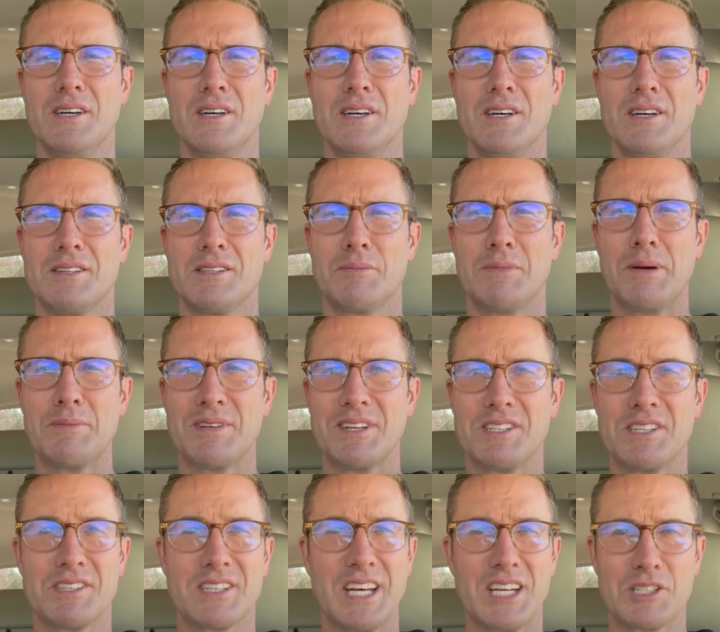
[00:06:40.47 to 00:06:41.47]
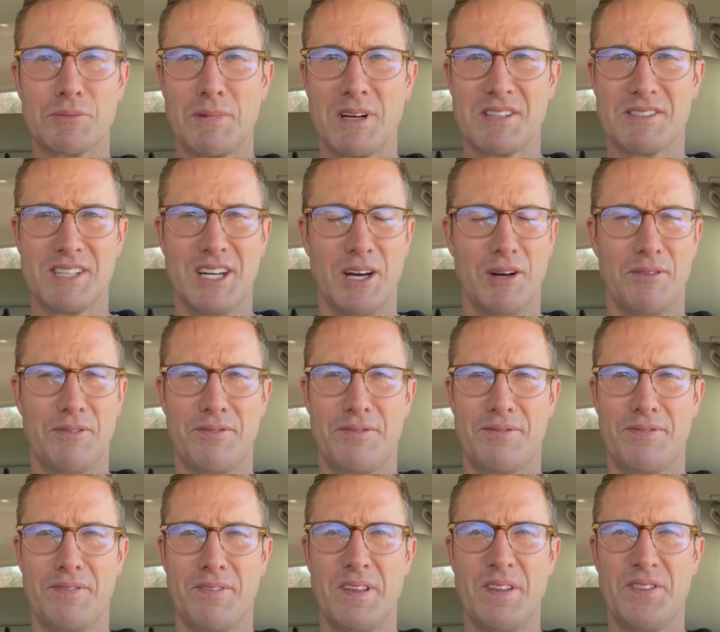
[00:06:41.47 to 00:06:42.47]
Sometimes I just catch
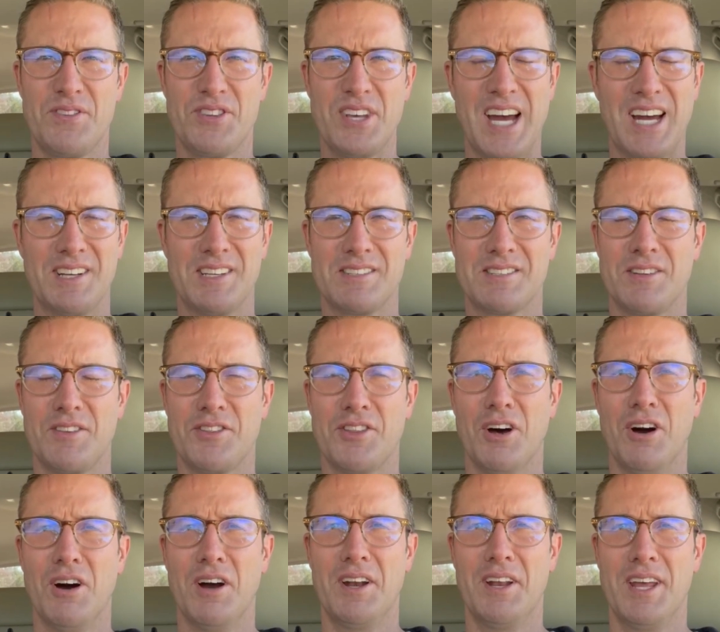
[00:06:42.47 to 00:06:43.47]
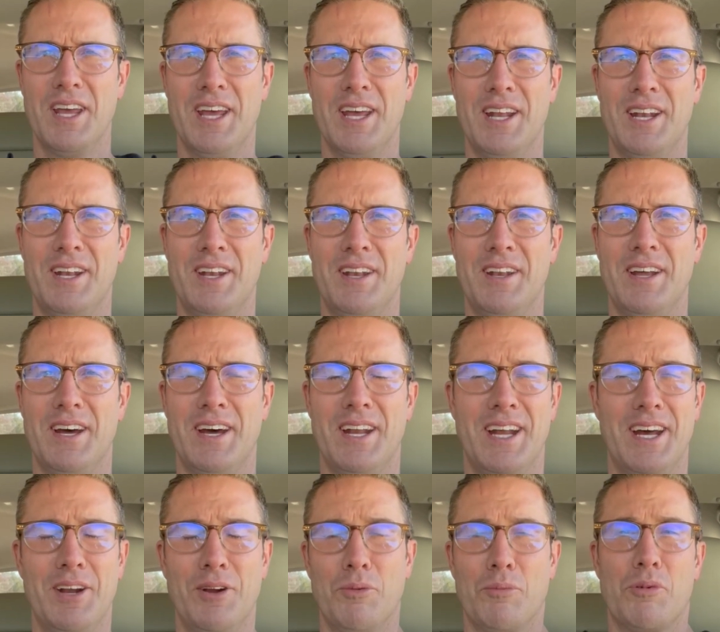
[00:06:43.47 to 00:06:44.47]
myself in sadness and thought, and
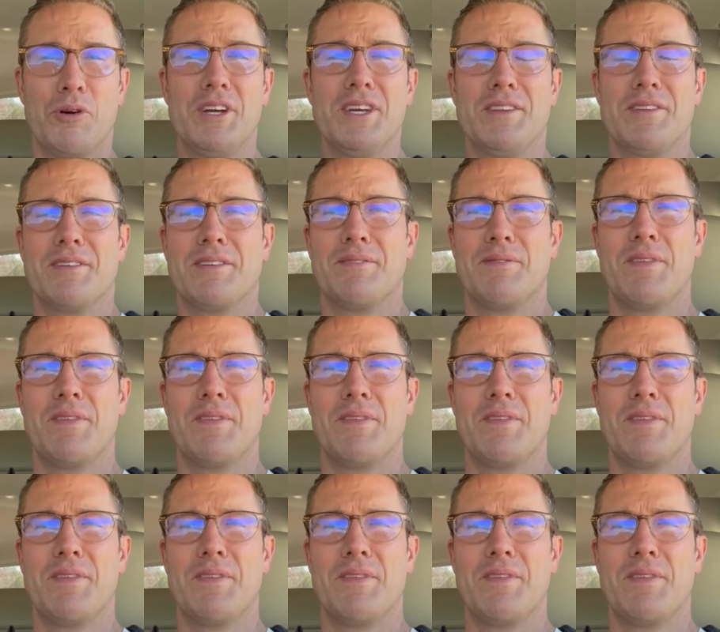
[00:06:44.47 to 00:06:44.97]
I don't breathe,